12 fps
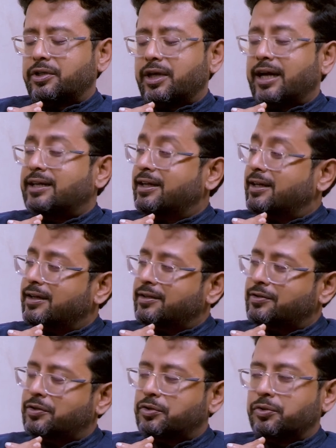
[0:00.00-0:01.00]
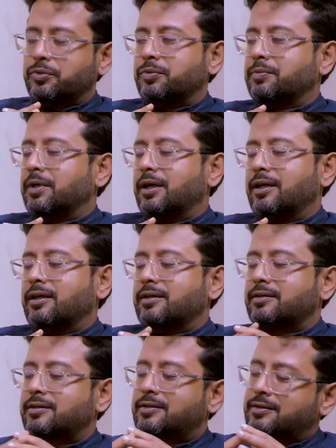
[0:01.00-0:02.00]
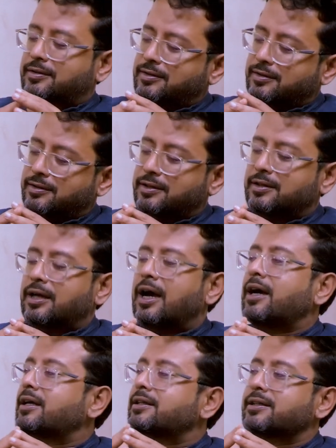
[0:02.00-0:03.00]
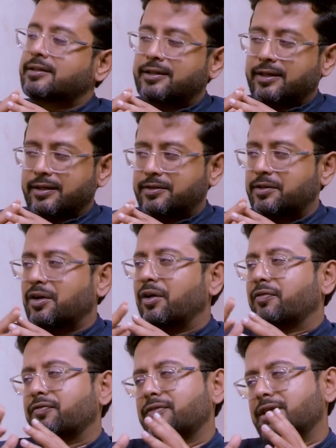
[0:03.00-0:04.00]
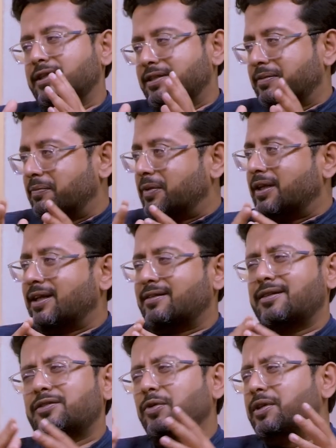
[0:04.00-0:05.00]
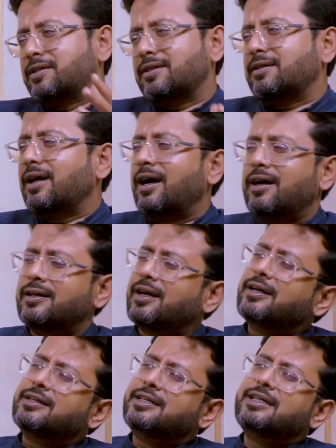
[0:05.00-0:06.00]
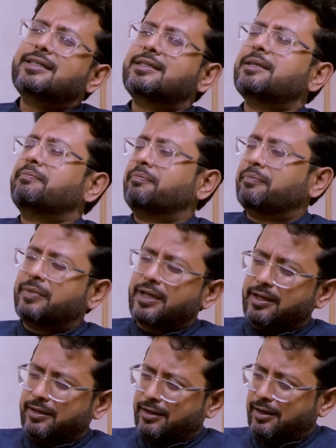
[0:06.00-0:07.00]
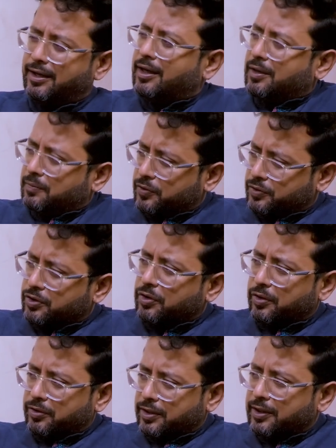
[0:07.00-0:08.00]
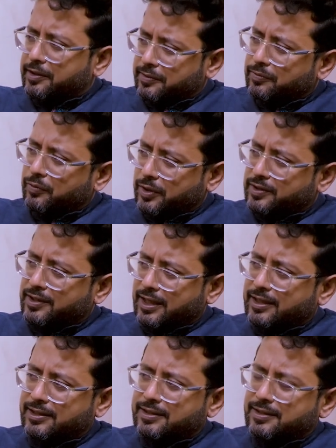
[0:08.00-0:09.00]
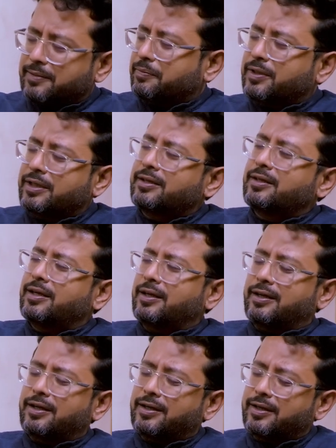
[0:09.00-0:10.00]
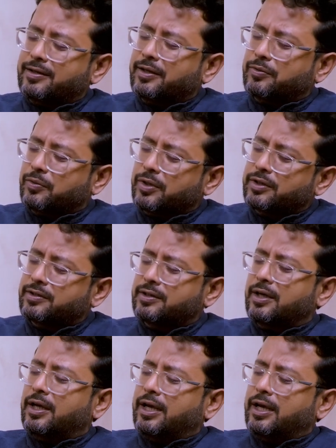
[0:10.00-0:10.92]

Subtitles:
adheres to certain architectonics of the discipline. So it's a discipline. Post-colonialism was a discipline. It was